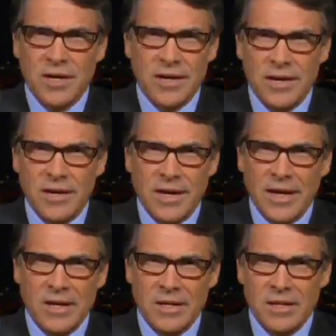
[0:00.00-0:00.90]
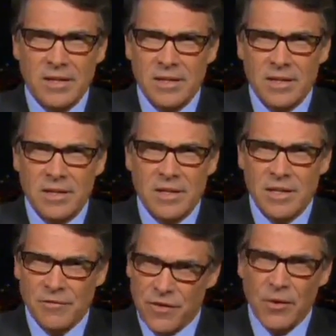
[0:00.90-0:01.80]
and
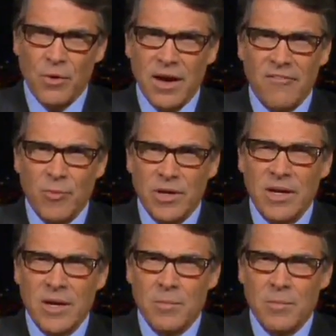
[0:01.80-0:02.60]
the federal government